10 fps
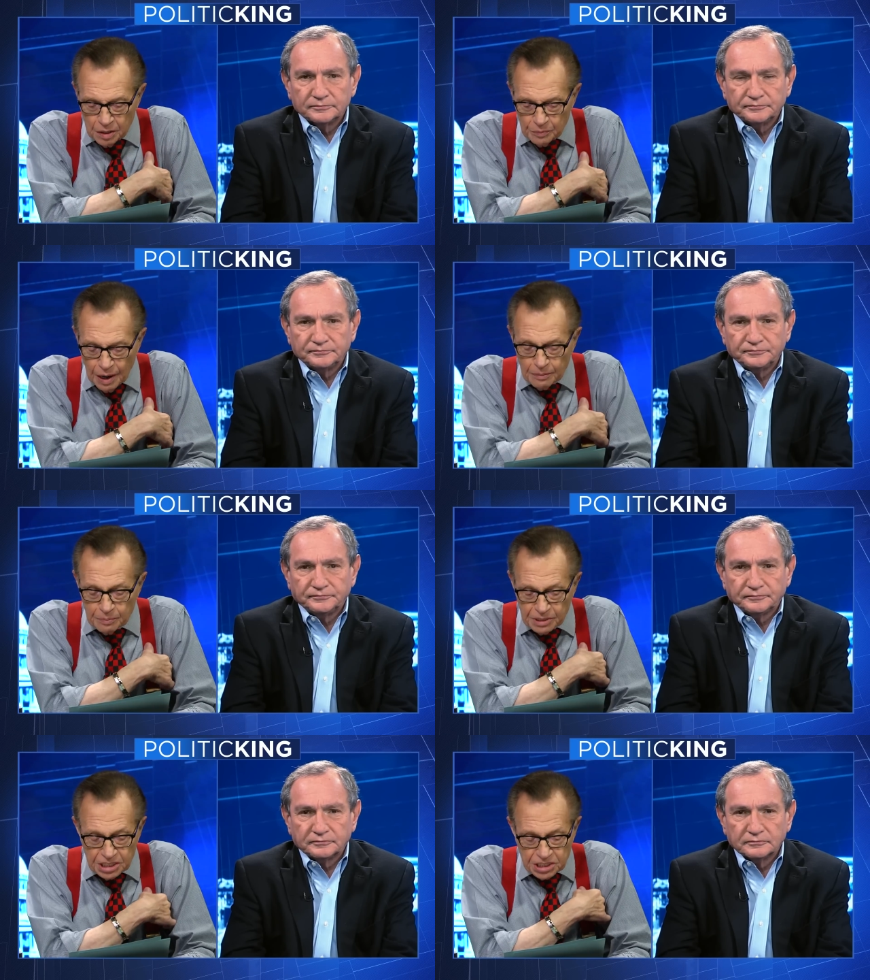
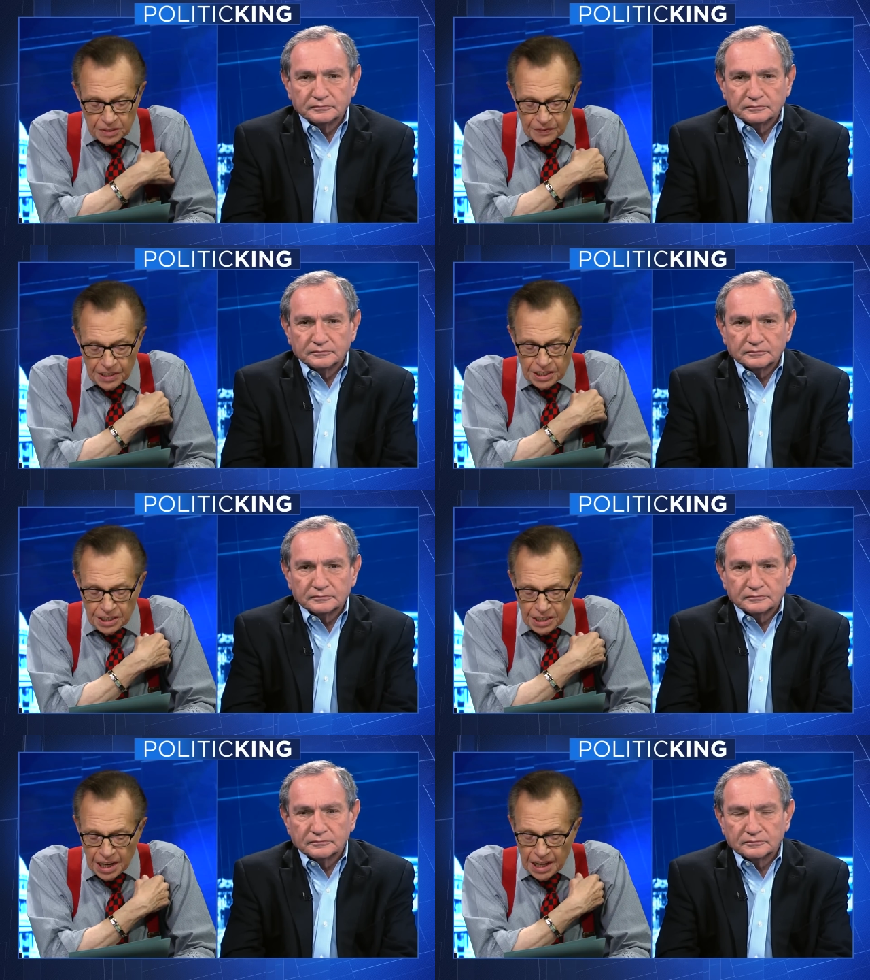Speaker 1: probably
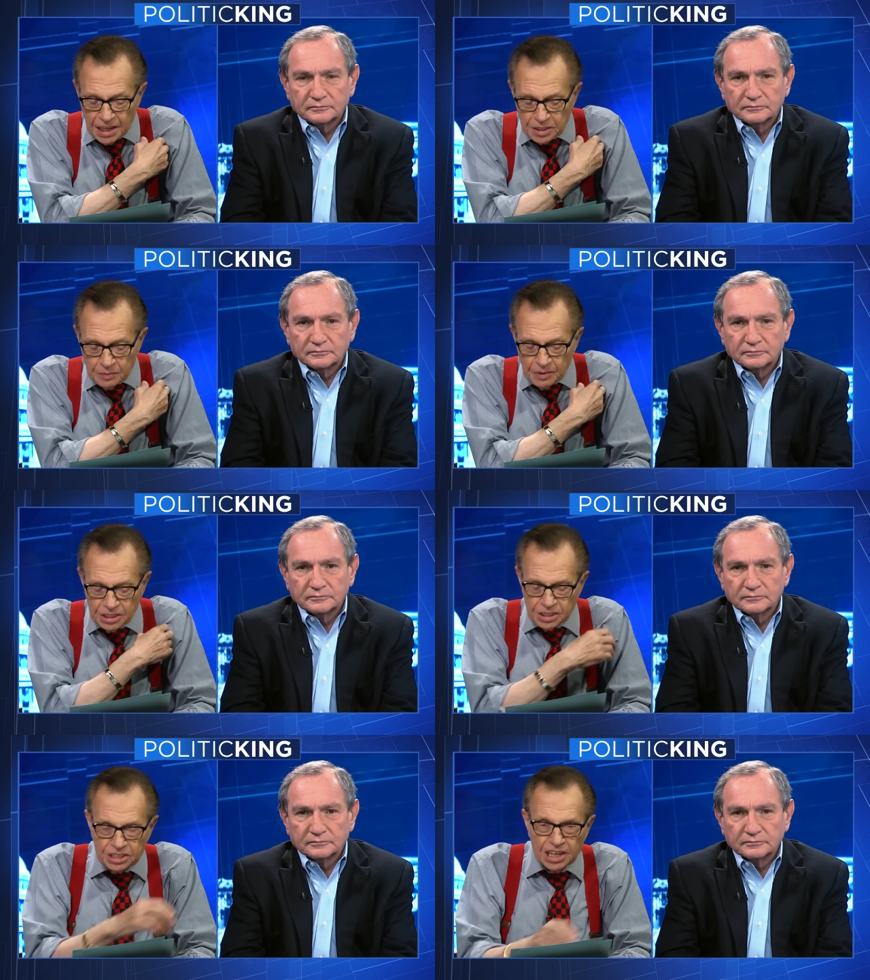civilian led, to
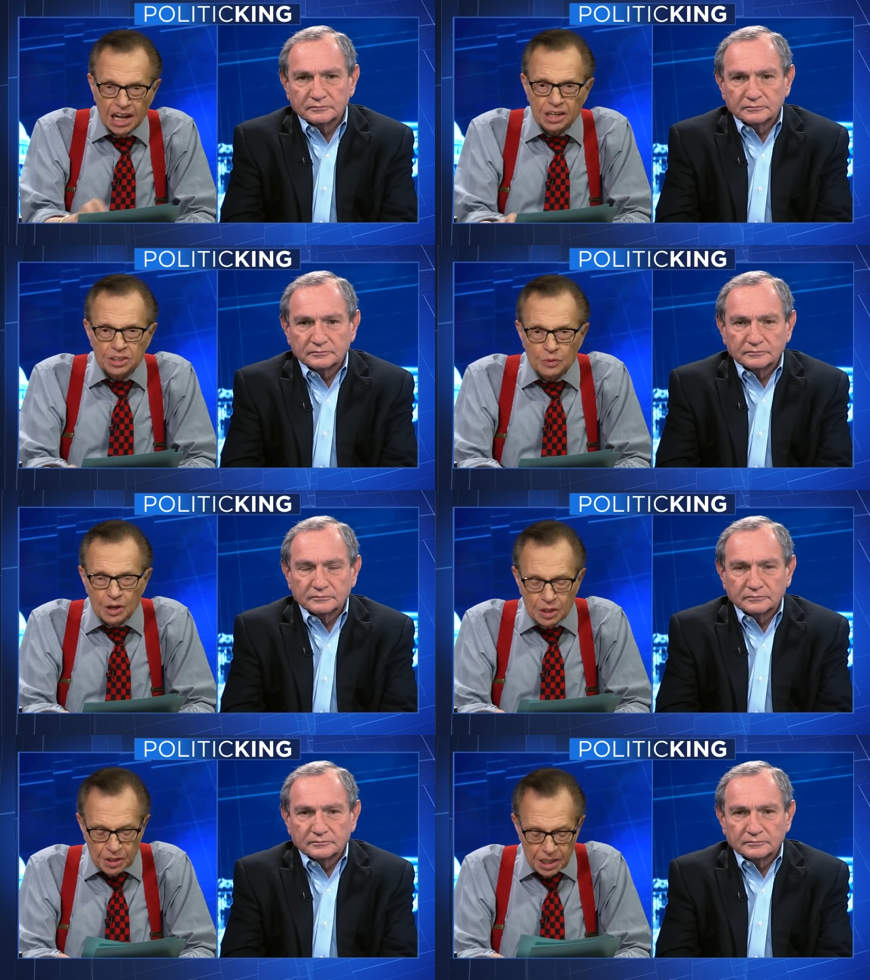meet the challenge. What
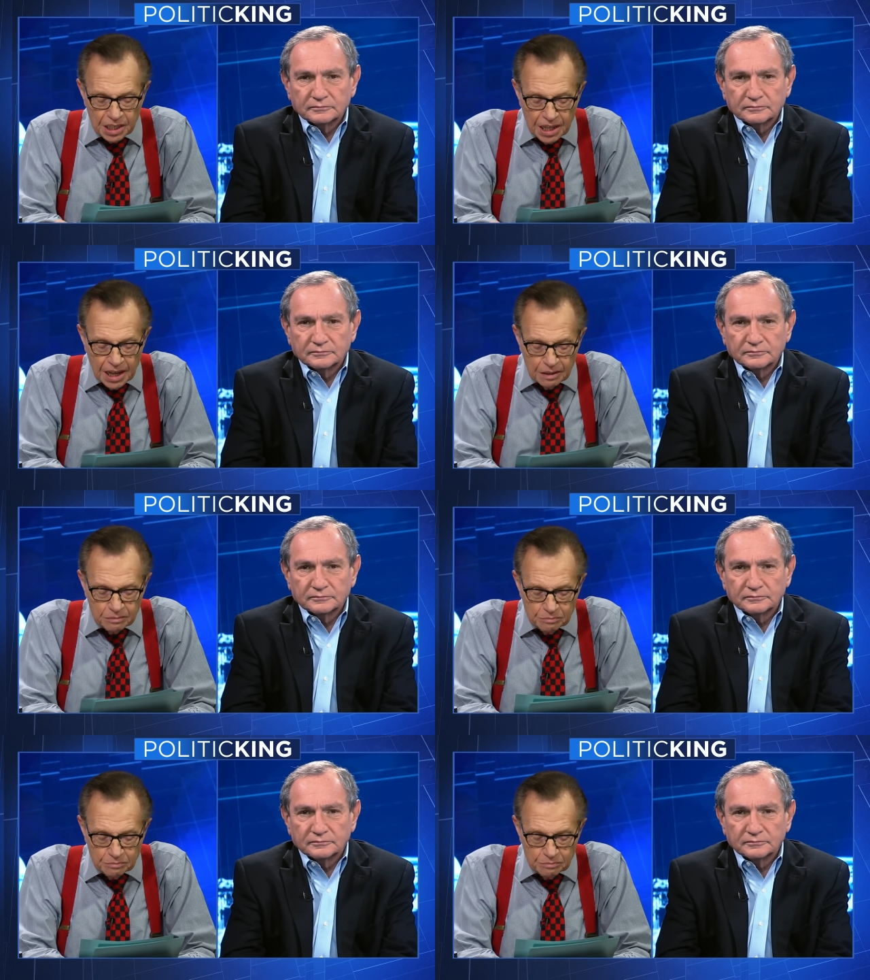do you think of that?